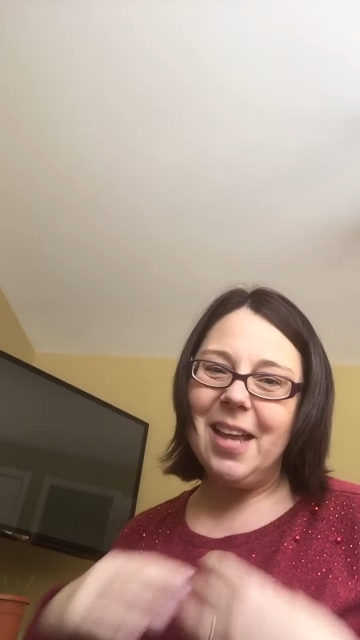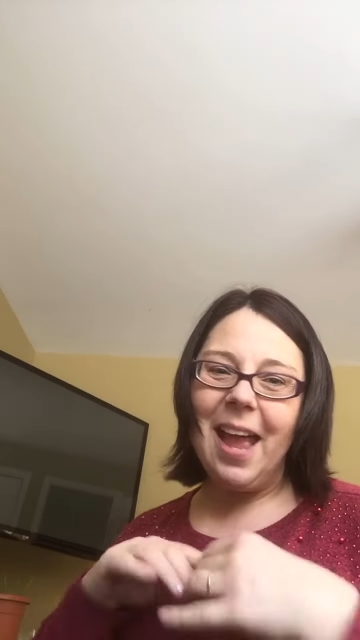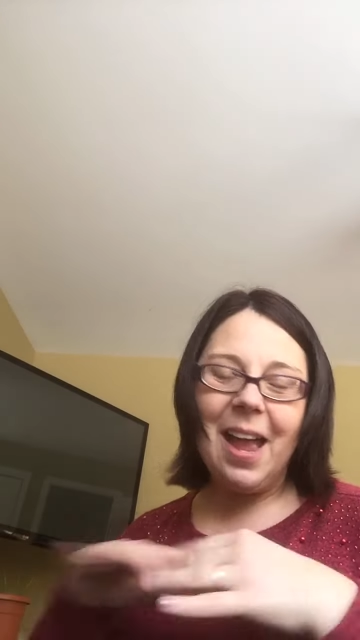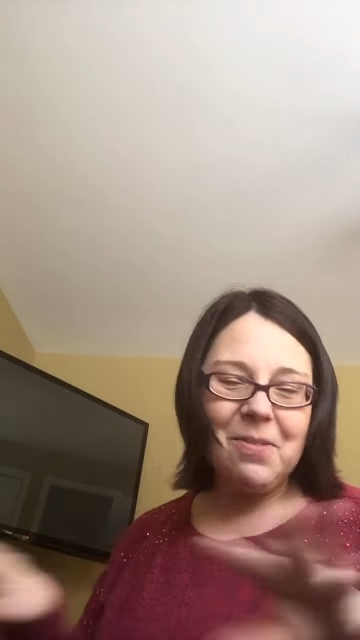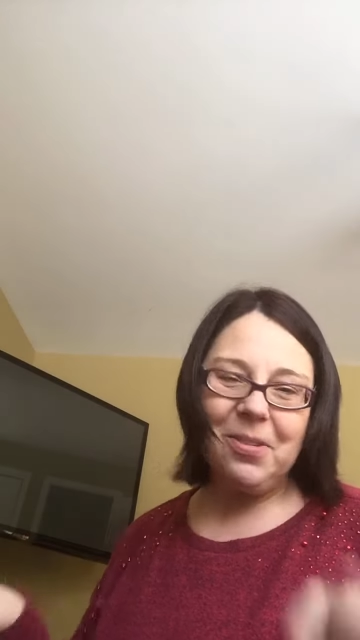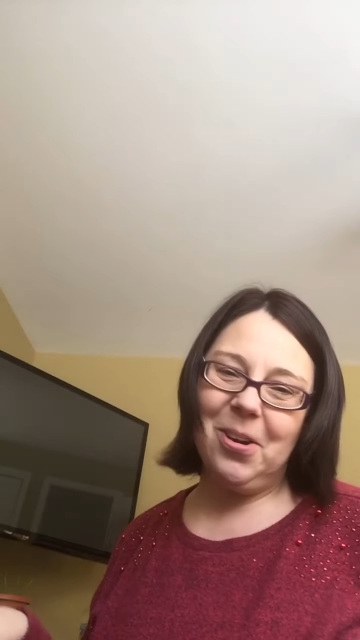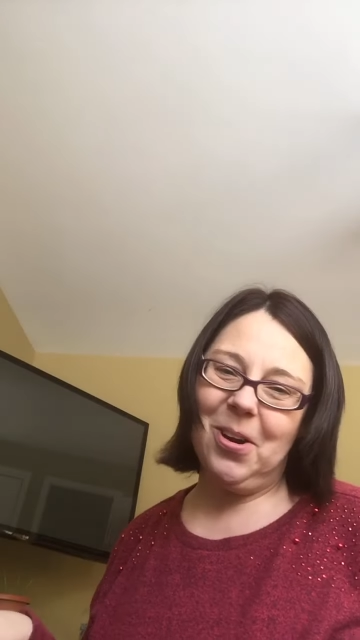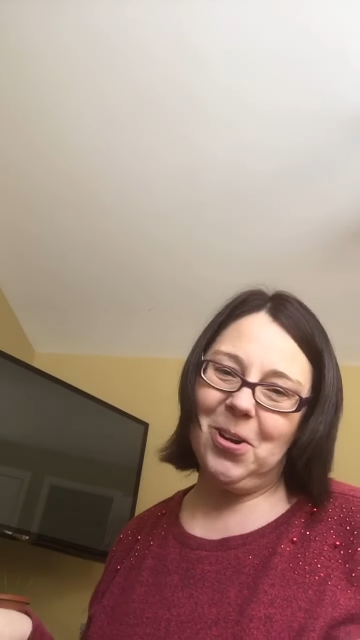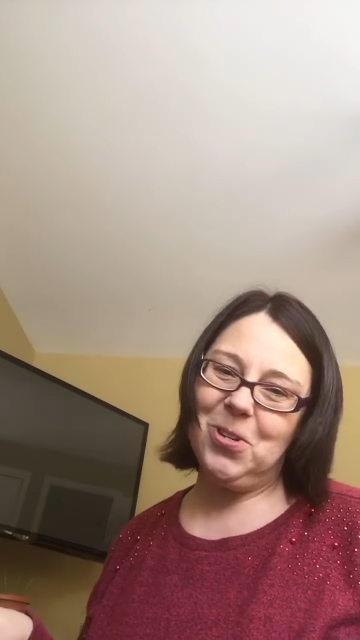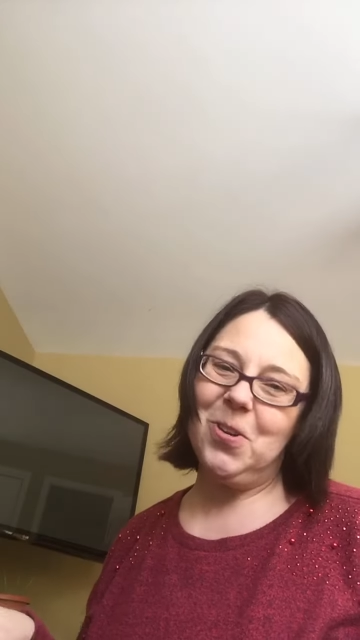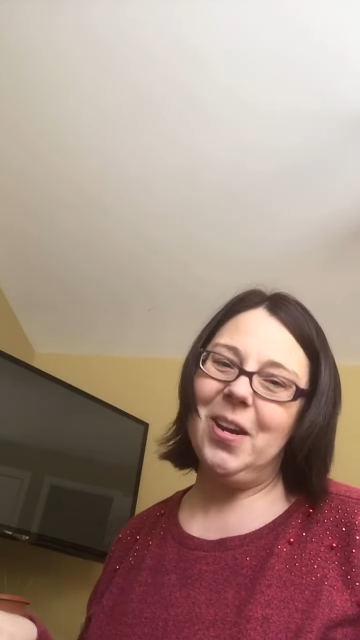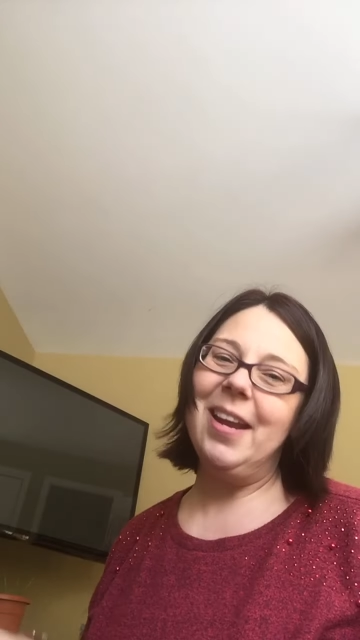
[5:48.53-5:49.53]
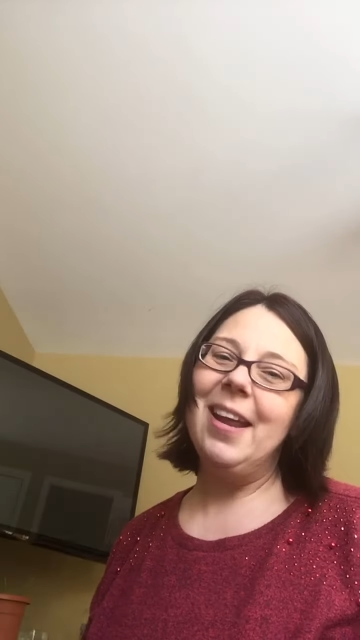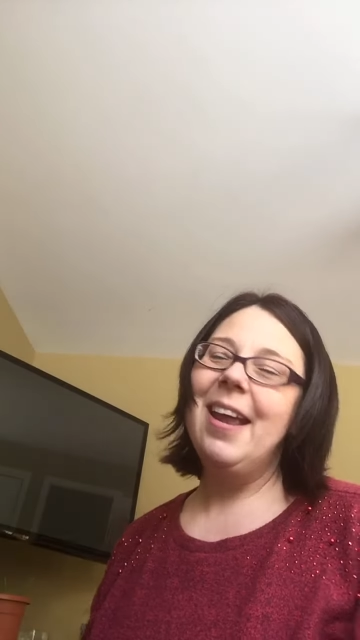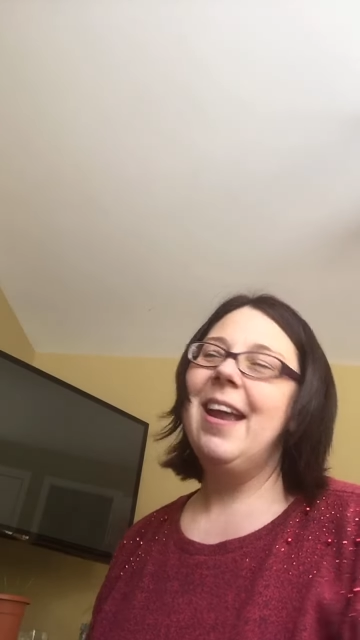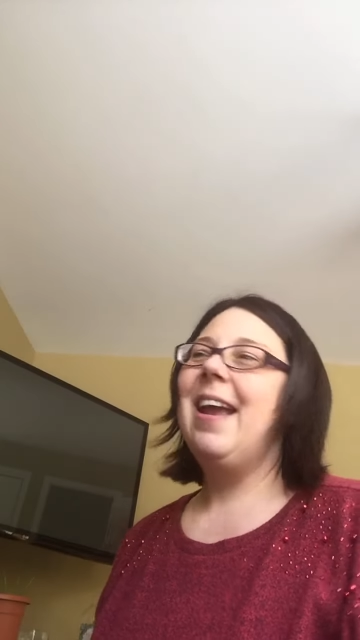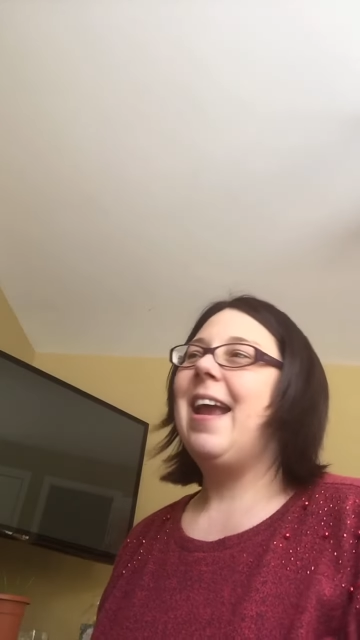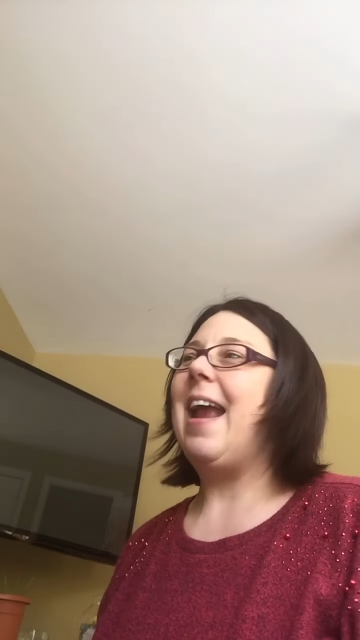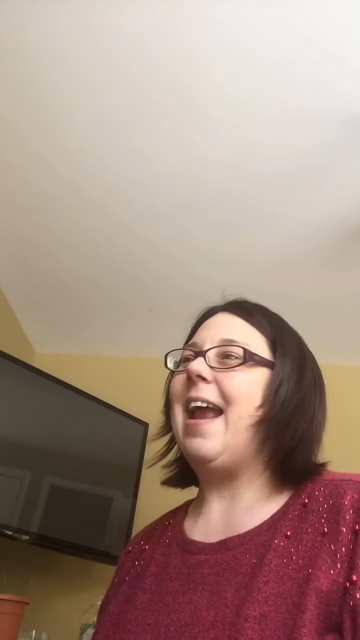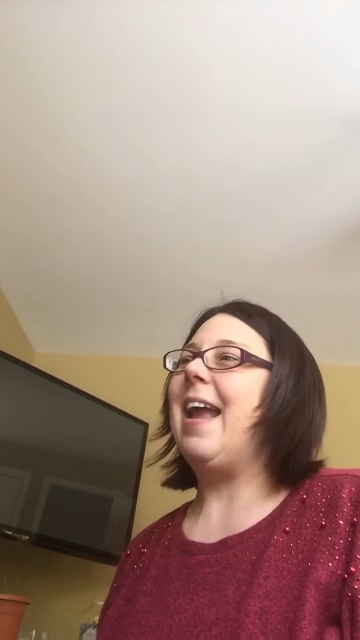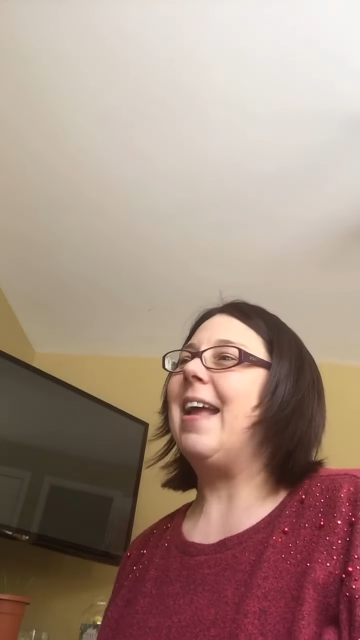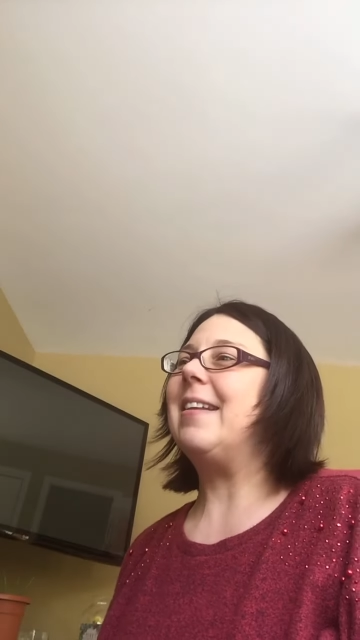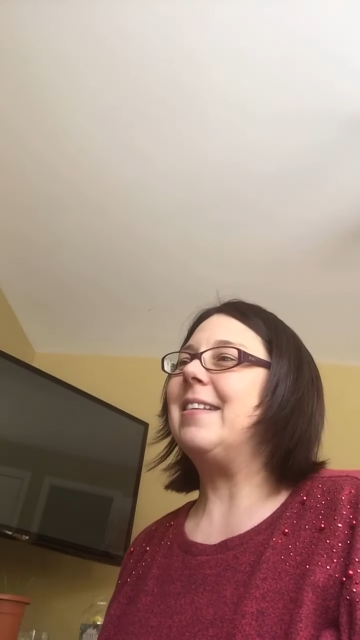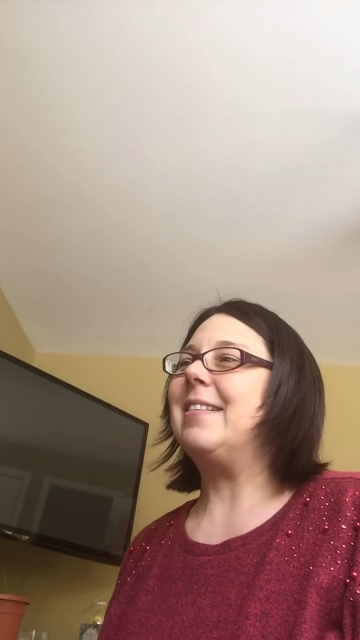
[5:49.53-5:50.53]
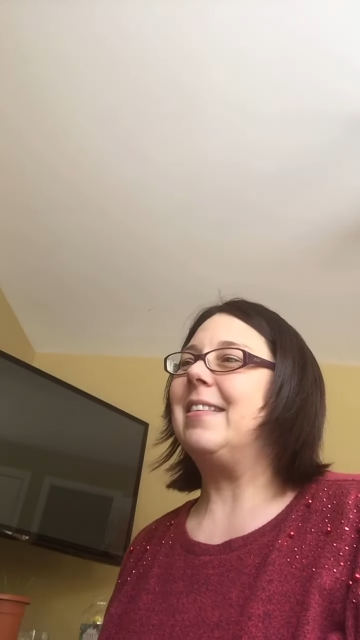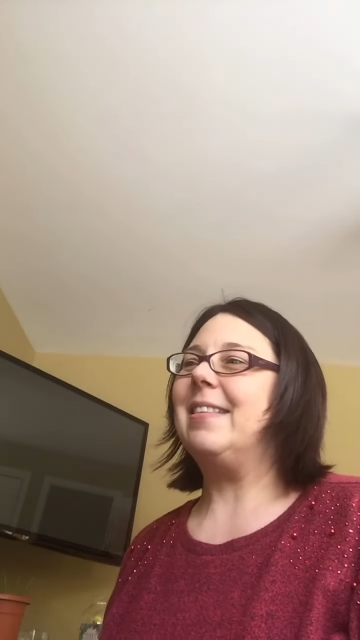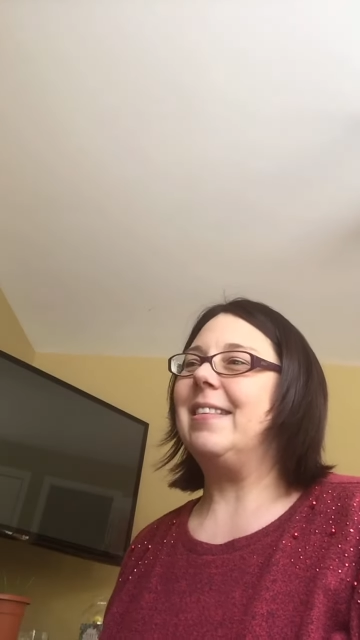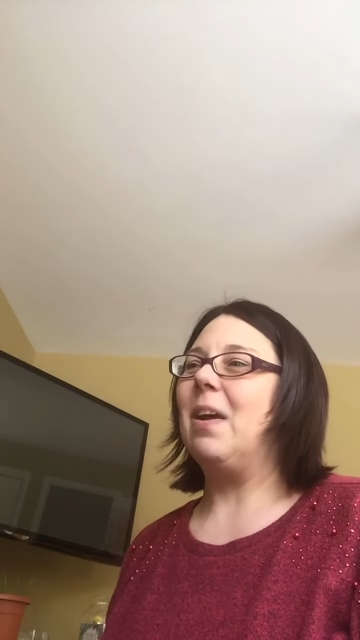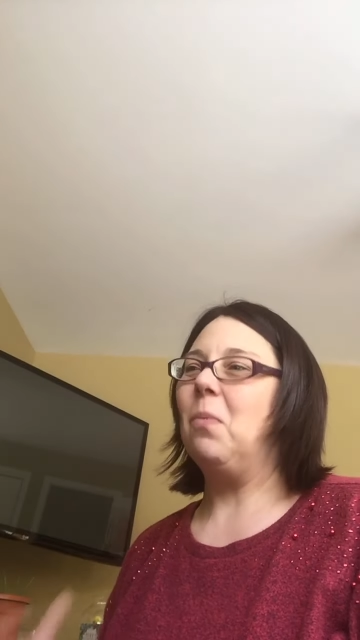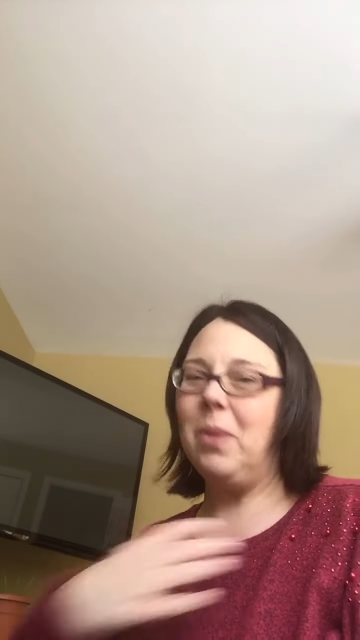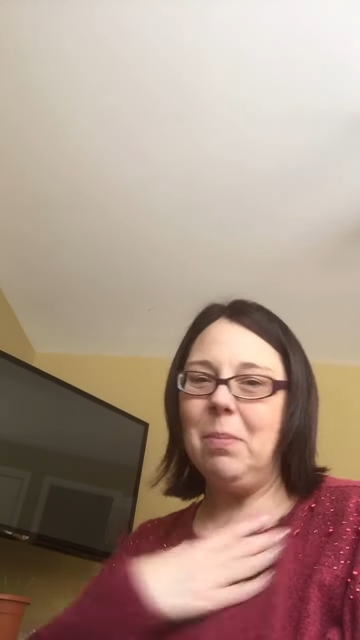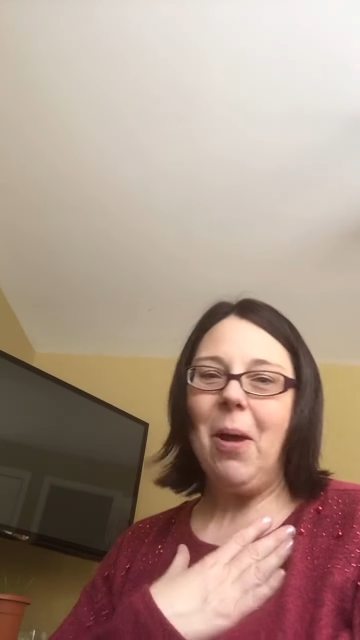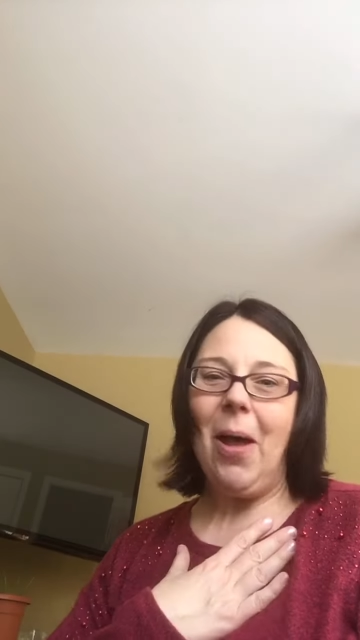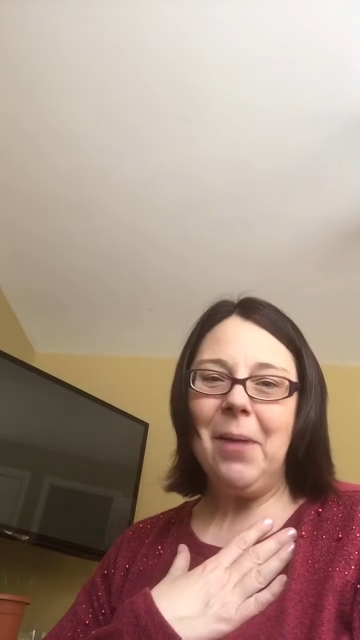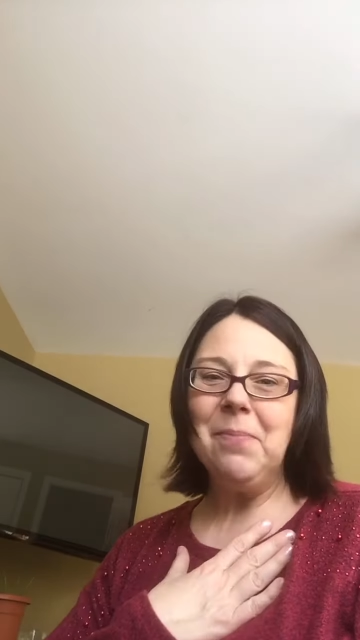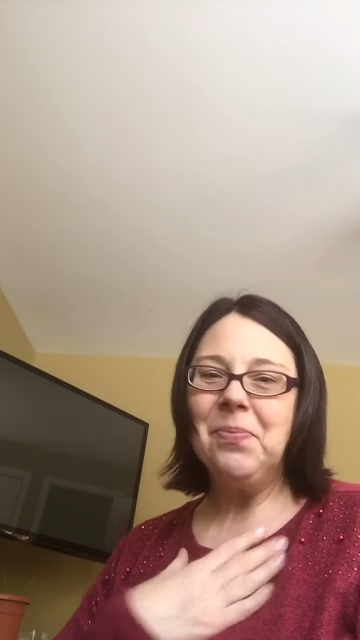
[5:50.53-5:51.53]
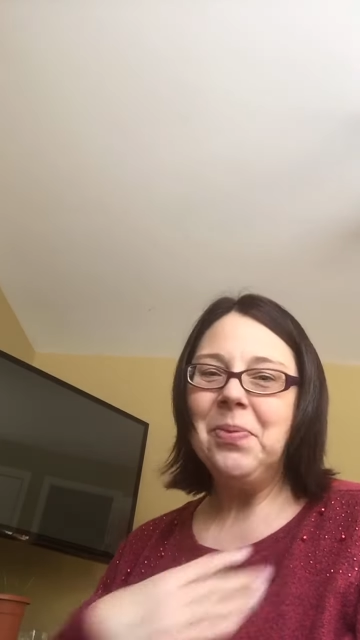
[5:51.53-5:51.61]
ever on our tree and that we bought.